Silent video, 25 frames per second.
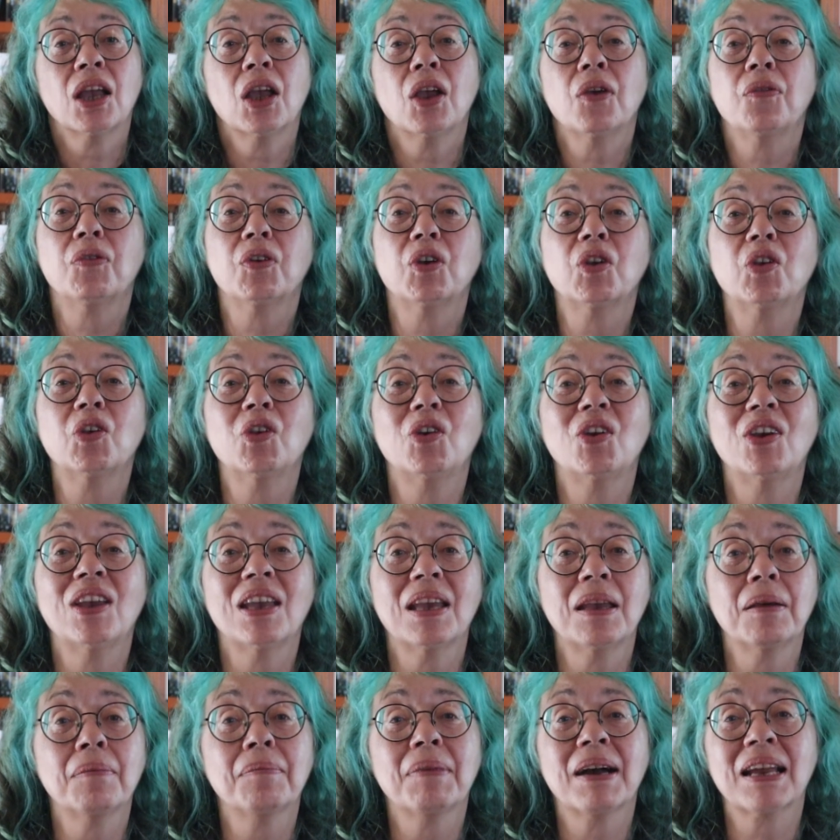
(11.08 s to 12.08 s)
If you're new
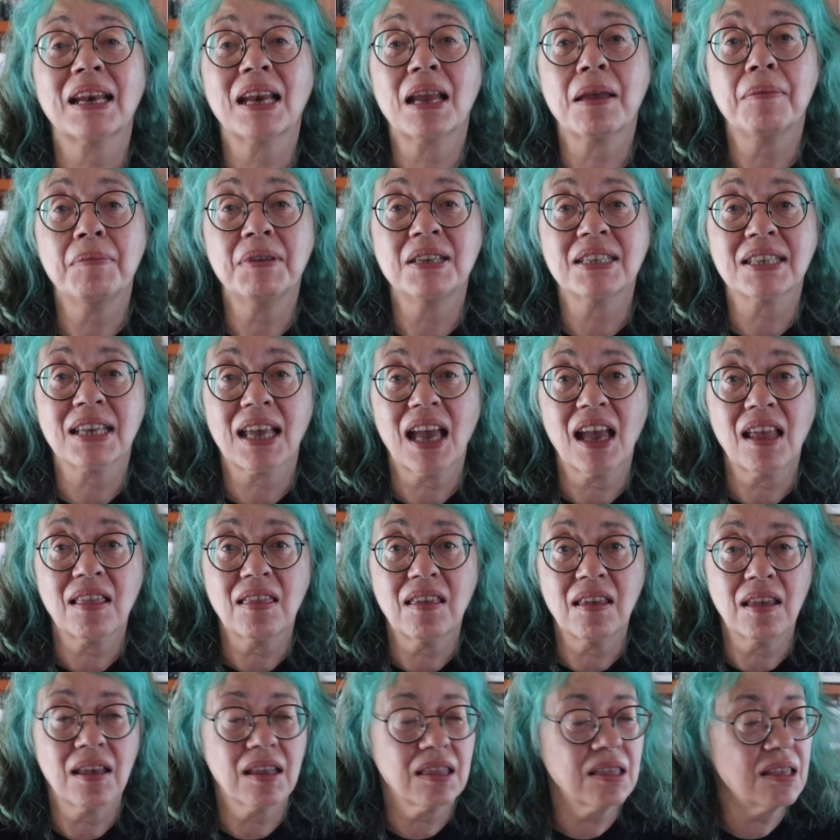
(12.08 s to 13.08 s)
here, my name is
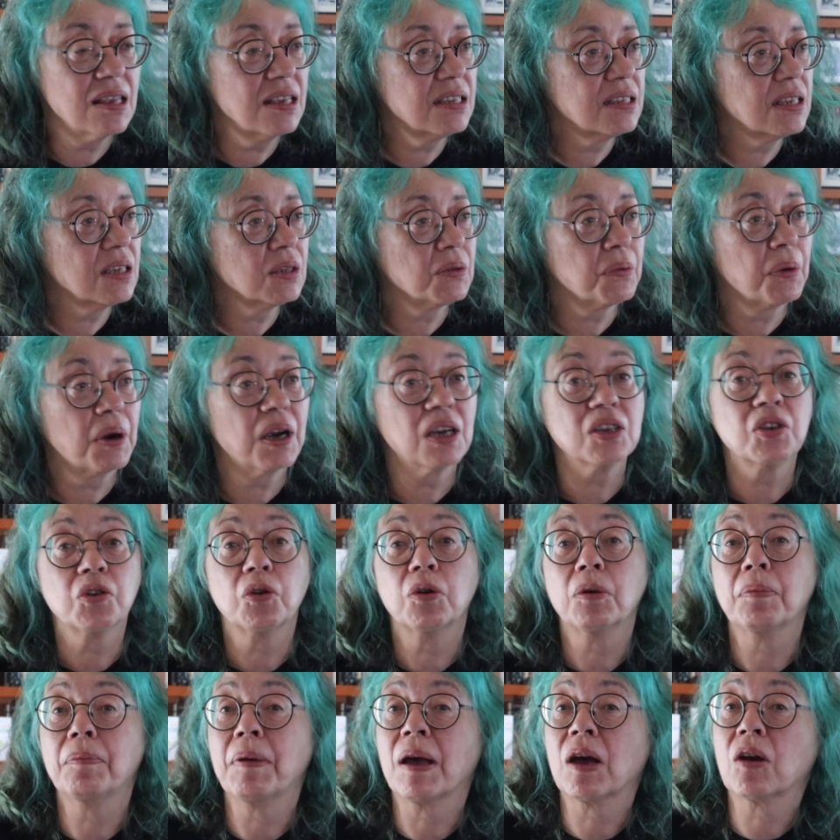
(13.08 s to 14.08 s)
Kathy and this is where I
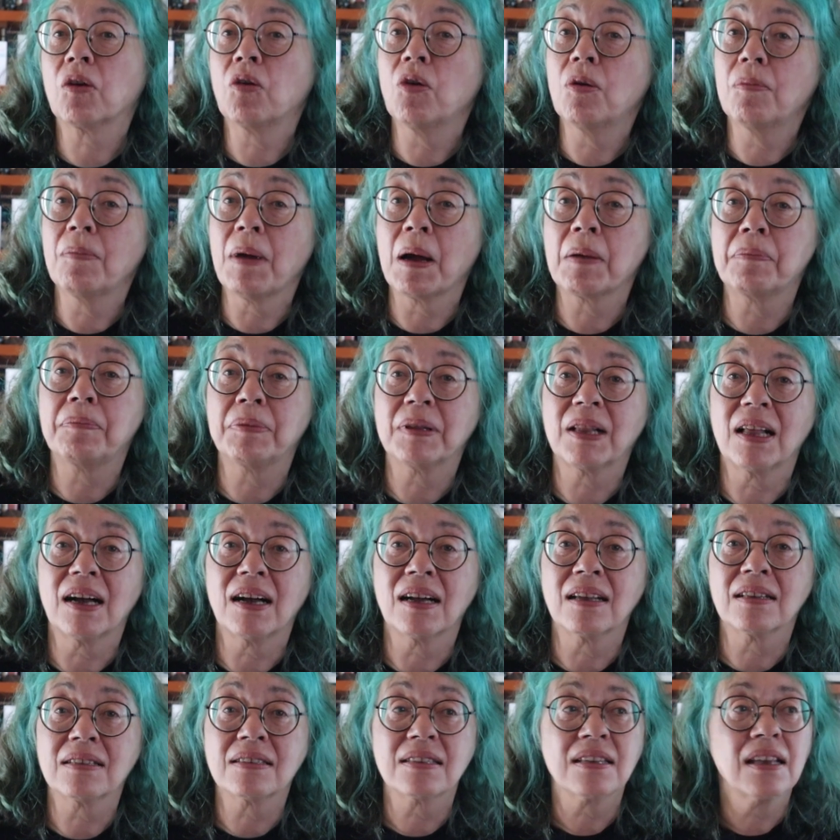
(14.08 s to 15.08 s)
talk about all my
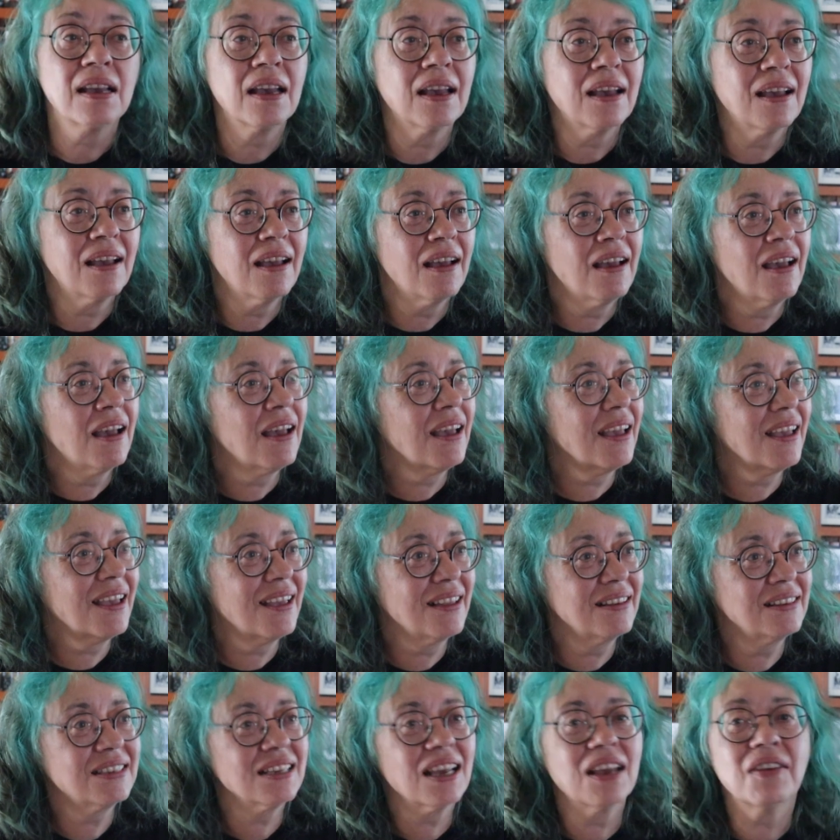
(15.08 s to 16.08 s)
plants
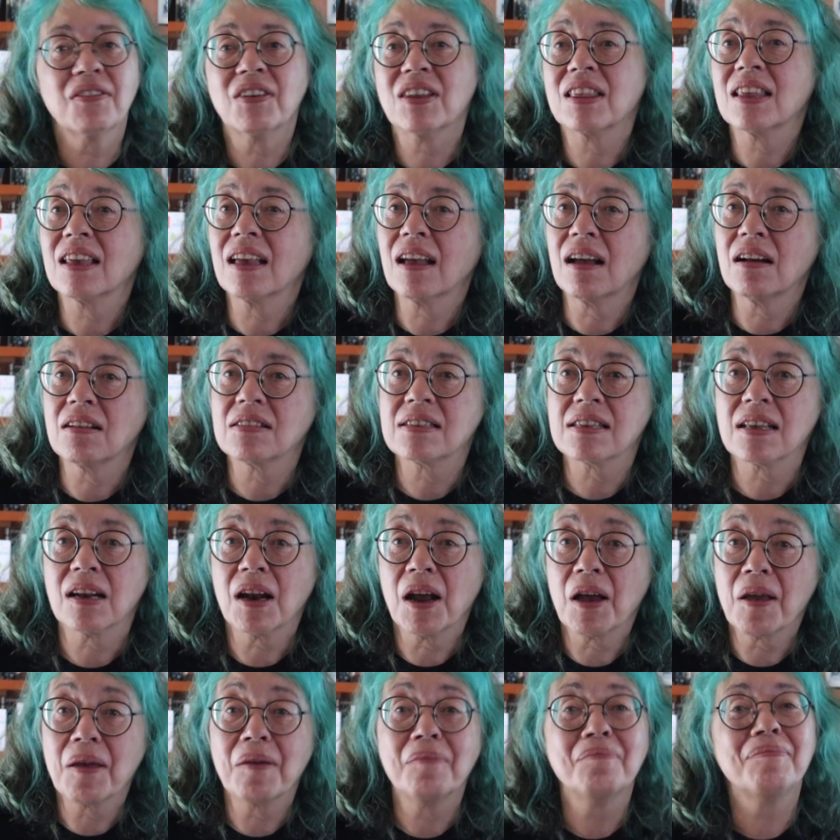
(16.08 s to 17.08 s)
and everything else that
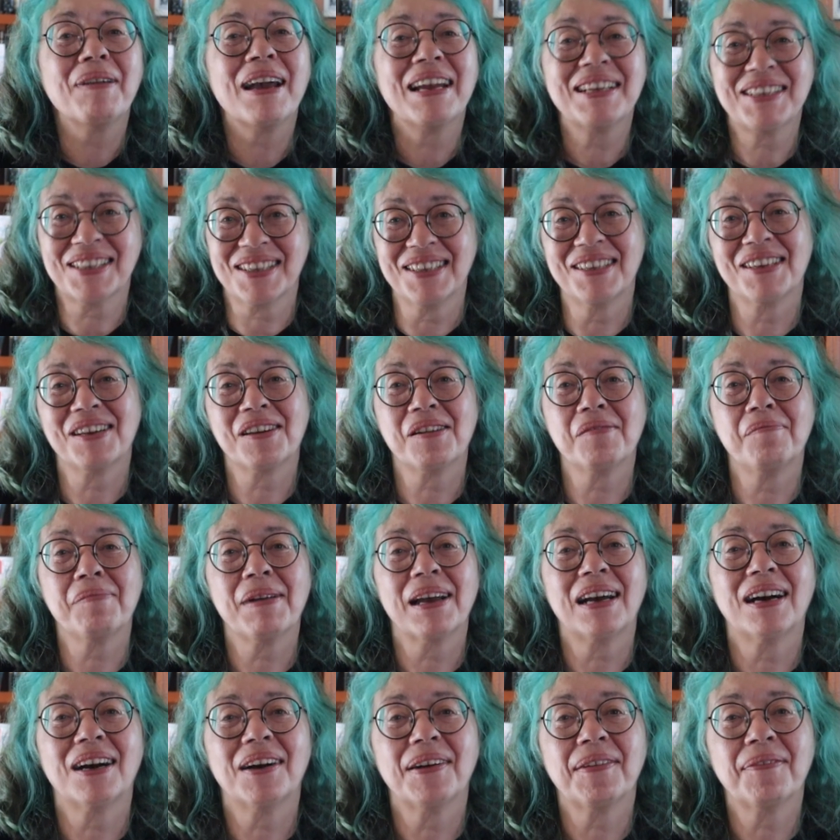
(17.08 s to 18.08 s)
I am passionate
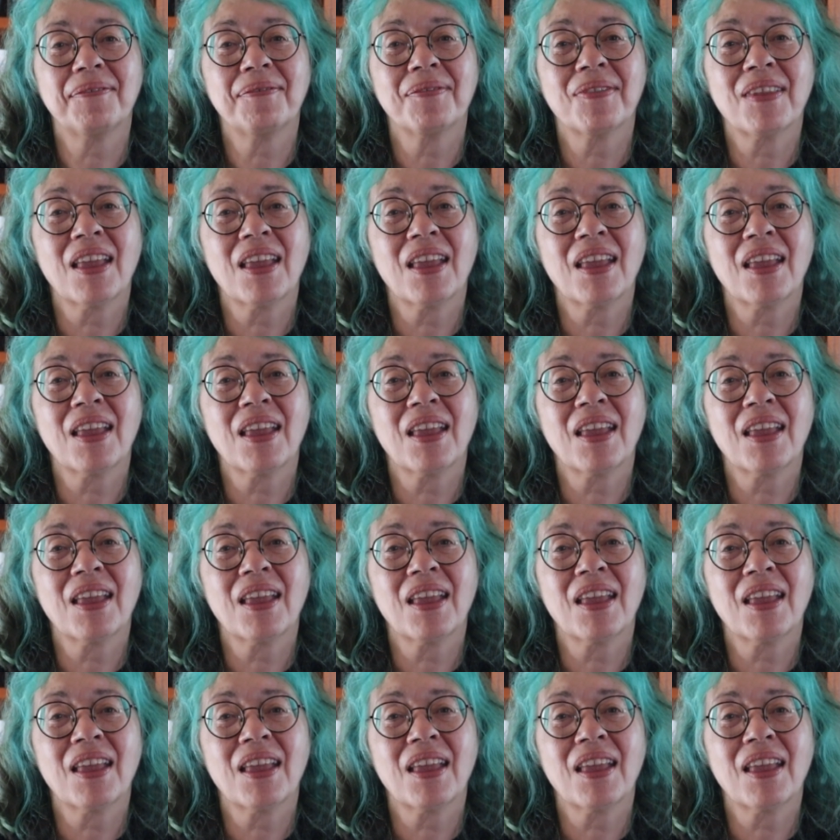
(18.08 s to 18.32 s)
about.